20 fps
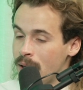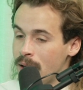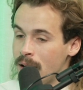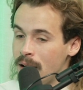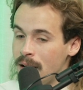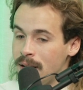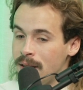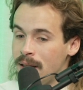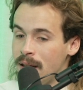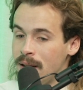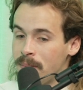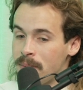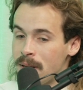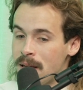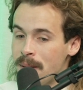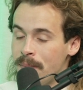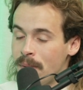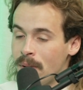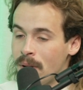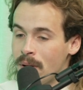And then
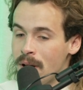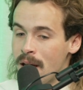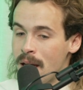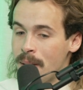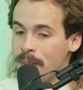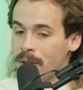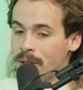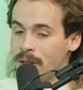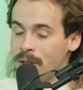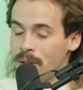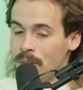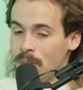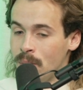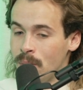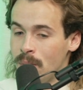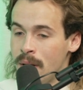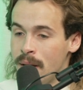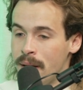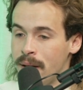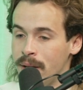people are able
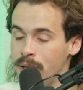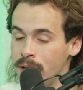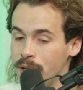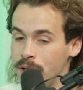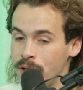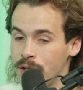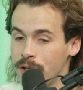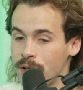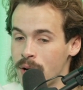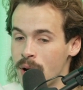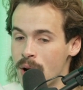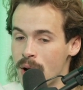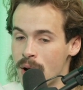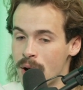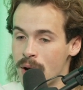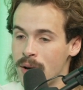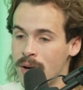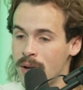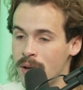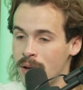to
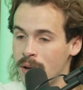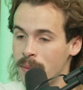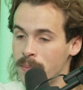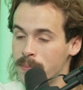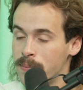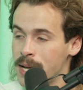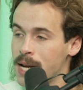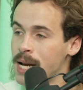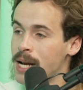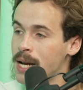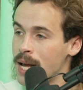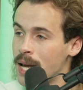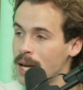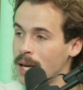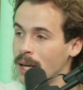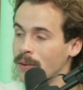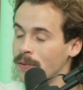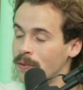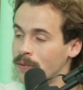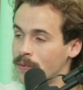discern
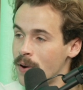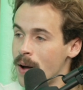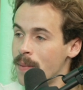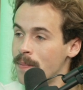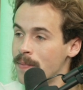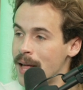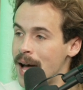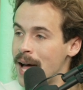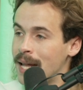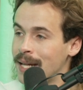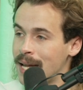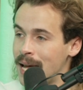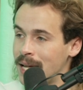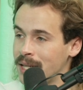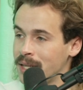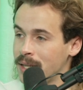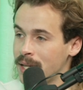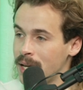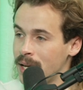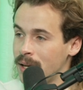meaning from that
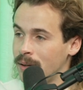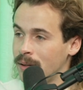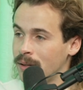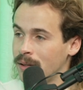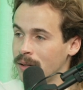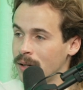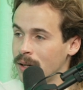lesson,